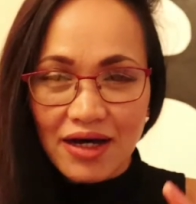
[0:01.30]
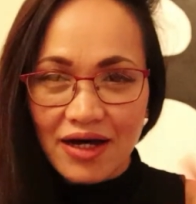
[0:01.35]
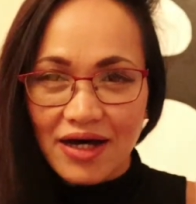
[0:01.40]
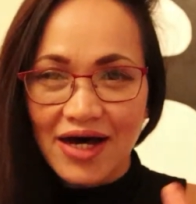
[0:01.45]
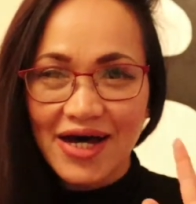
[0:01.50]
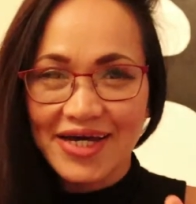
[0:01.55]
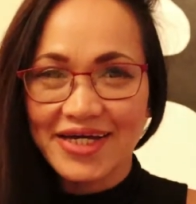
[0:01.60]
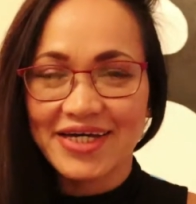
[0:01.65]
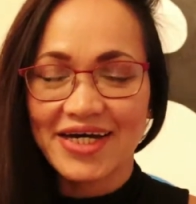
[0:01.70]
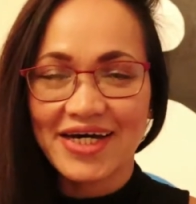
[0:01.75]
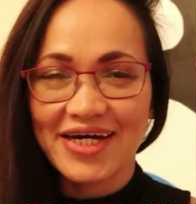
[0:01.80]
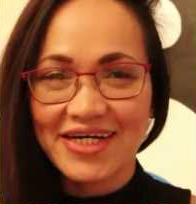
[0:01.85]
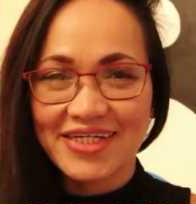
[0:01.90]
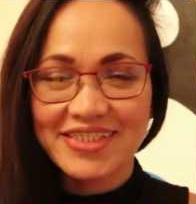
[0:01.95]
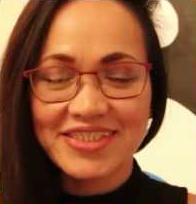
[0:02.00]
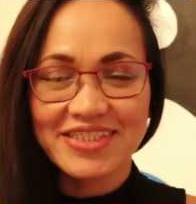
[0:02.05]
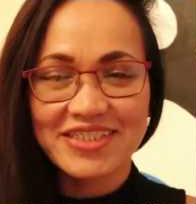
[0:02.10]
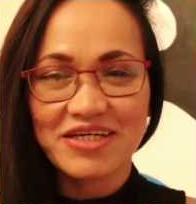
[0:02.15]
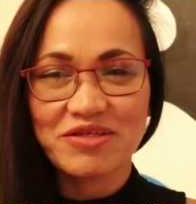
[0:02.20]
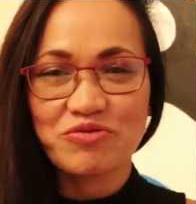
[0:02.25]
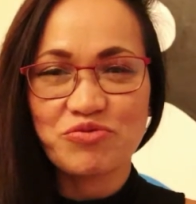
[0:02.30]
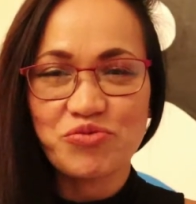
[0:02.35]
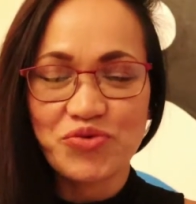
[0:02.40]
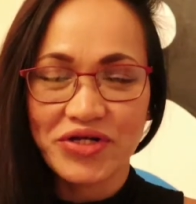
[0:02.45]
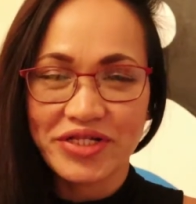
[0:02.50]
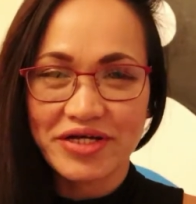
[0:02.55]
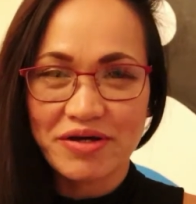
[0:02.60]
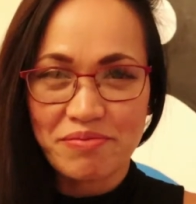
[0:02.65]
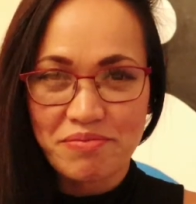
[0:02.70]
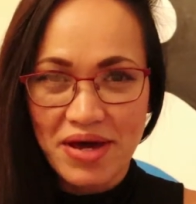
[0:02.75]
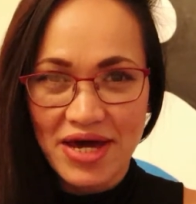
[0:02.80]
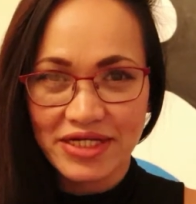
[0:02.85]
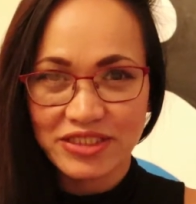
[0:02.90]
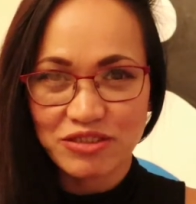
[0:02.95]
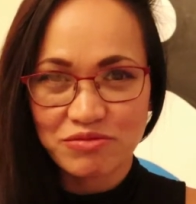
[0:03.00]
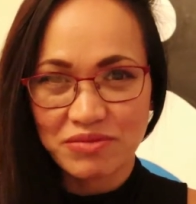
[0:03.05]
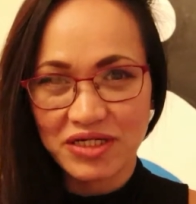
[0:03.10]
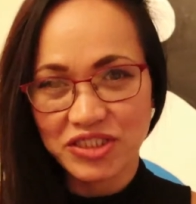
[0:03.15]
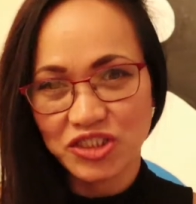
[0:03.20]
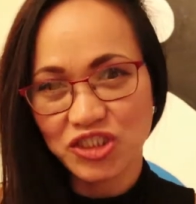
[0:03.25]
Hi guys, and welcome back to
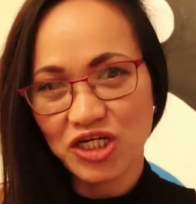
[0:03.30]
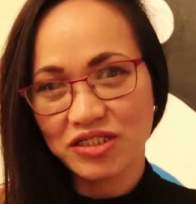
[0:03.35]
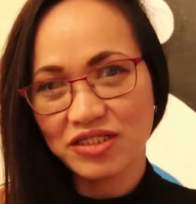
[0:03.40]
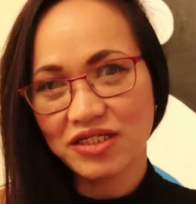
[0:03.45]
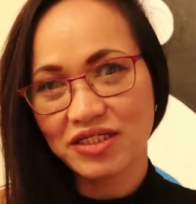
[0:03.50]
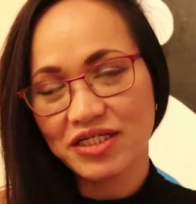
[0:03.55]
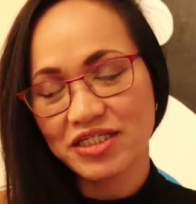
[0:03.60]
my channel.